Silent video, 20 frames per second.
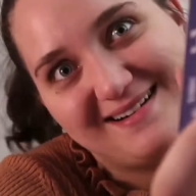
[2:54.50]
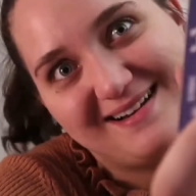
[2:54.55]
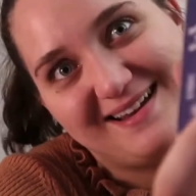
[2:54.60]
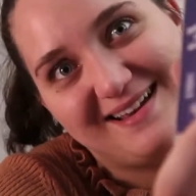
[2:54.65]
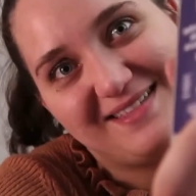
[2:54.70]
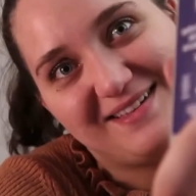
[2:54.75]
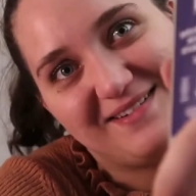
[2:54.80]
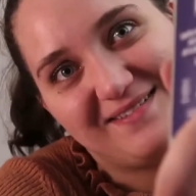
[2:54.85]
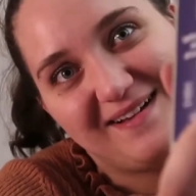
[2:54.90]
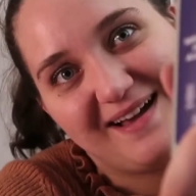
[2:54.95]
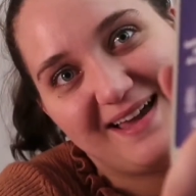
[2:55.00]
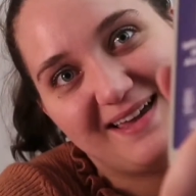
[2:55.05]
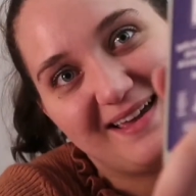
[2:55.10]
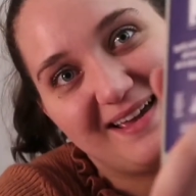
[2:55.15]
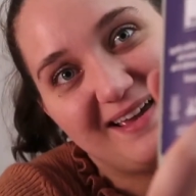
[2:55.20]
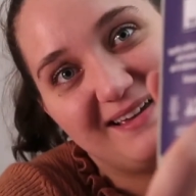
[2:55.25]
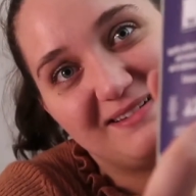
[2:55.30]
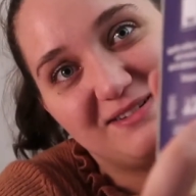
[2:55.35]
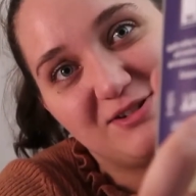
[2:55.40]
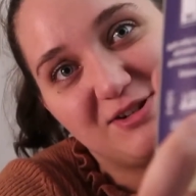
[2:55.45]
Either way,
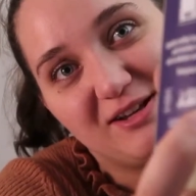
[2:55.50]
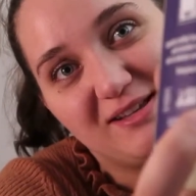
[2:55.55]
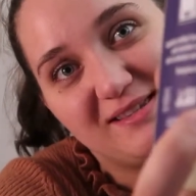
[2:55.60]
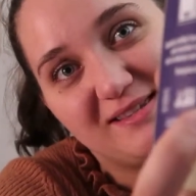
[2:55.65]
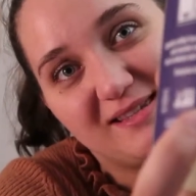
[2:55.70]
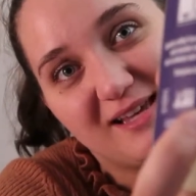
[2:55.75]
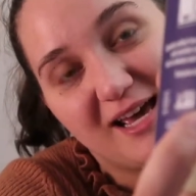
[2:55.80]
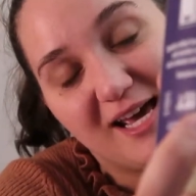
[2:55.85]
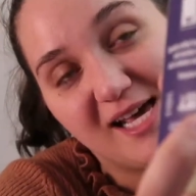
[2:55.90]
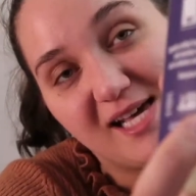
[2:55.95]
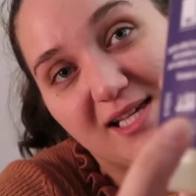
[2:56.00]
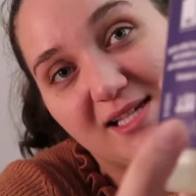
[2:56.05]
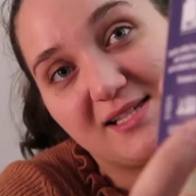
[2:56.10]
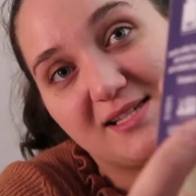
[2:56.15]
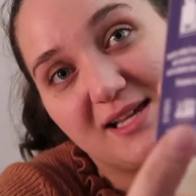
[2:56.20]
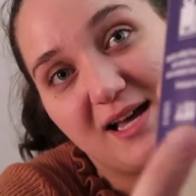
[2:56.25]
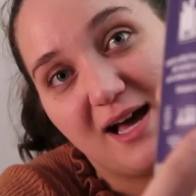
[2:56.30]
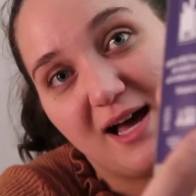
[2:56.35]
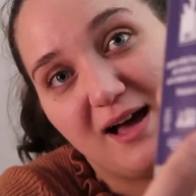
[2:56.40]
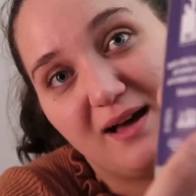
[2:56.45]
it just
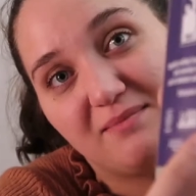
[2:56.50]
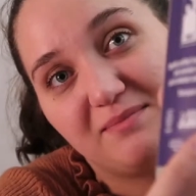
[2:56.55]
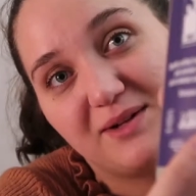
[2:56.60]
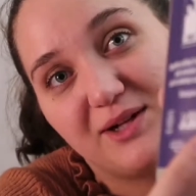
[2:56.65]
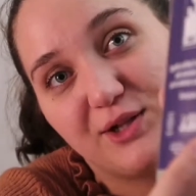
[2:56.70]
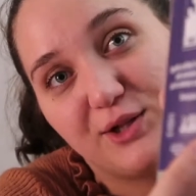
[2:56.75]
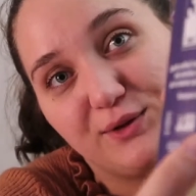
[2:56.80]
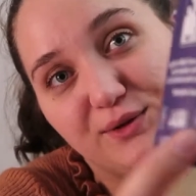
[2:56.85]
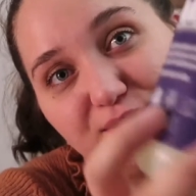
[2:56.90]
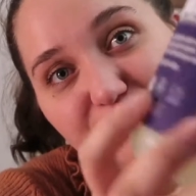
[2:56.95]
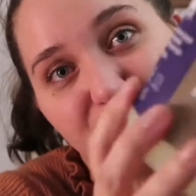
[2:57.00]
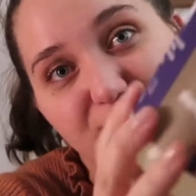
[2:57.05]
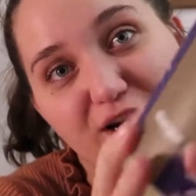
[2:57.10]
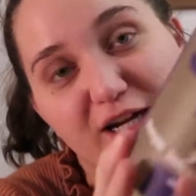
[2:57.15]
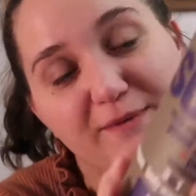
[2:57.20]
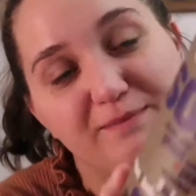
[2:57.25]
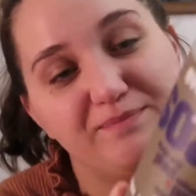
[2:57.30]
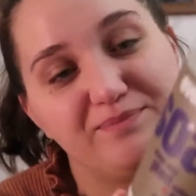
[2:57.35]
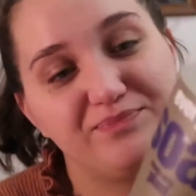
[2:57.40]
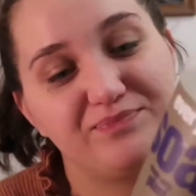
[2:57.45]
says
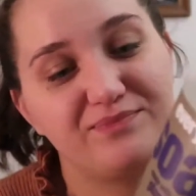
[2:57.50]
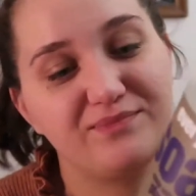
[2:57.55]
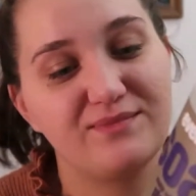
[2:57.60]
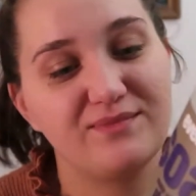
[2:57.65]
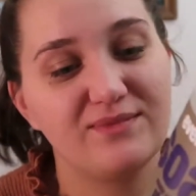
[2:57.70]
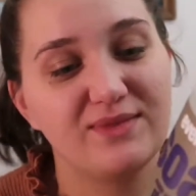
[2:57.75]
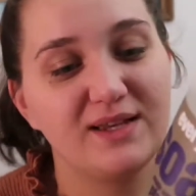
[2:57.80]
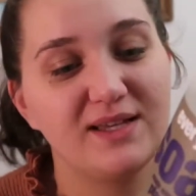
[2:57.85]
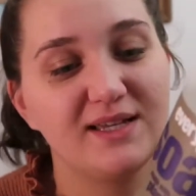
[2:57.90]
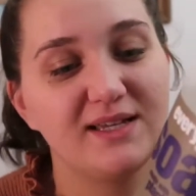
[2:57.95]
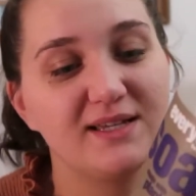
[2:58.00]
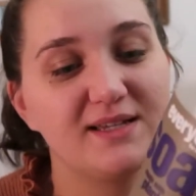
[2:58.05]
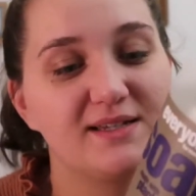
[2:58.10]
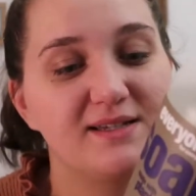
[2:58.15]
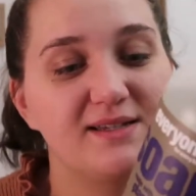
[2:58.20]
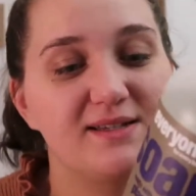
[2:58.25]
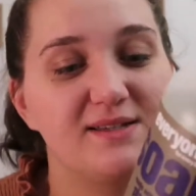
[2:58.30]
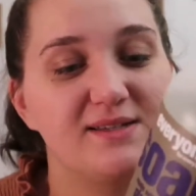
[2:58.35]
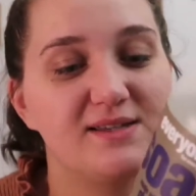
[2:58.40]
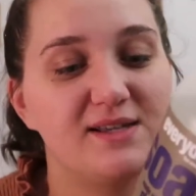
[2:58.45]
gluten-free.
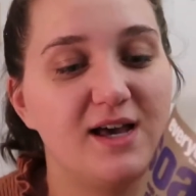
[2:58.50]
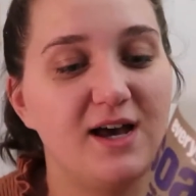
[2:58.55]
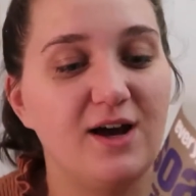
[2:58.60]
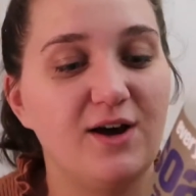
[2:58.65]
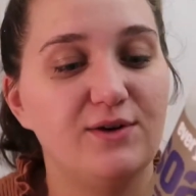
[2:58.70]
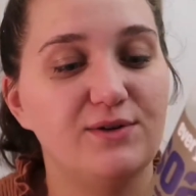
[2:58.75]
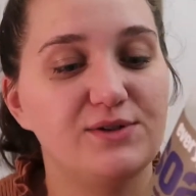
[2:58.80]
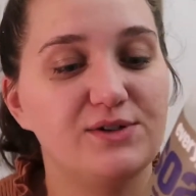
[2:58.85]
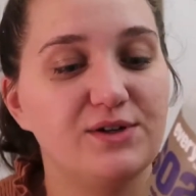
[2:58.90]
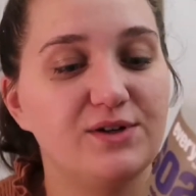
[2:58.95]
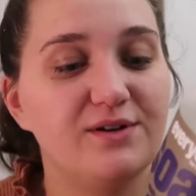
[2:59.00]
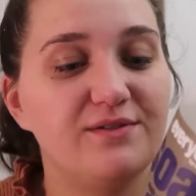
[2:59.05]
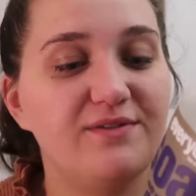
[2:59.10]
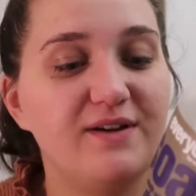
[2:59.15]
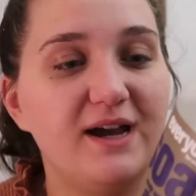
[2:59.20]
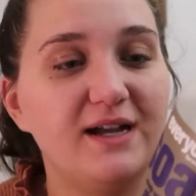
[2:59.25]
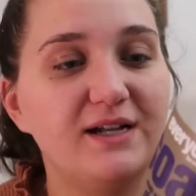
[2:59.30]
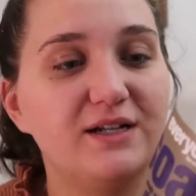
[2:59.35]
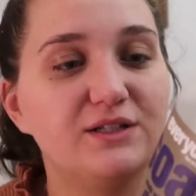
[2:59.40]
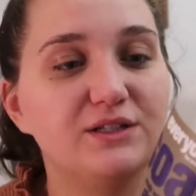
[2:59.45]
So
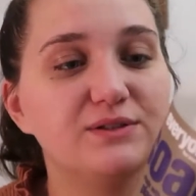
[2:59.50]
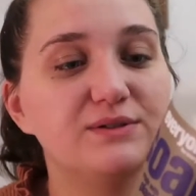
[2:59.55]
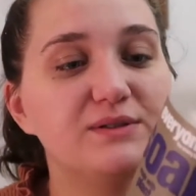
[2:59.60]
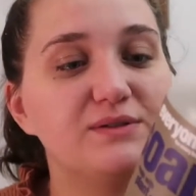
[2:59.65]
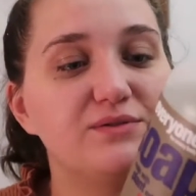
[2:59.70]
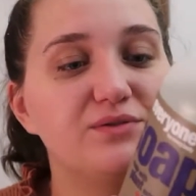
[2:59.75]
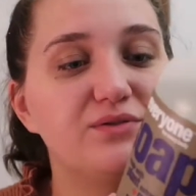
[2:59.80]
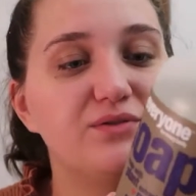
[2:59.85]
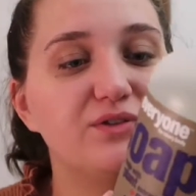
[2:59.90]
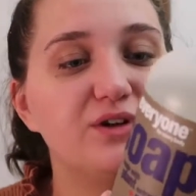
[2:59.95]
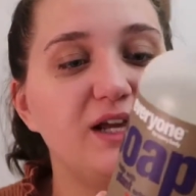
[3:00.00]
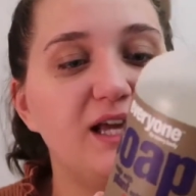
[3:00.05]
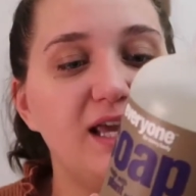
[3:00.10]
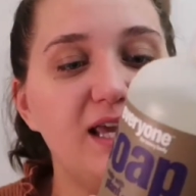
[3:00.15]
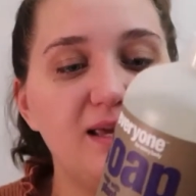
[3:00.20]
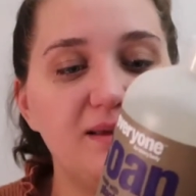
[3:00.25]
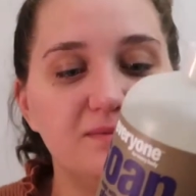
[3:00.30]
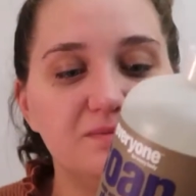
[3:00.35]
certified gluten-free.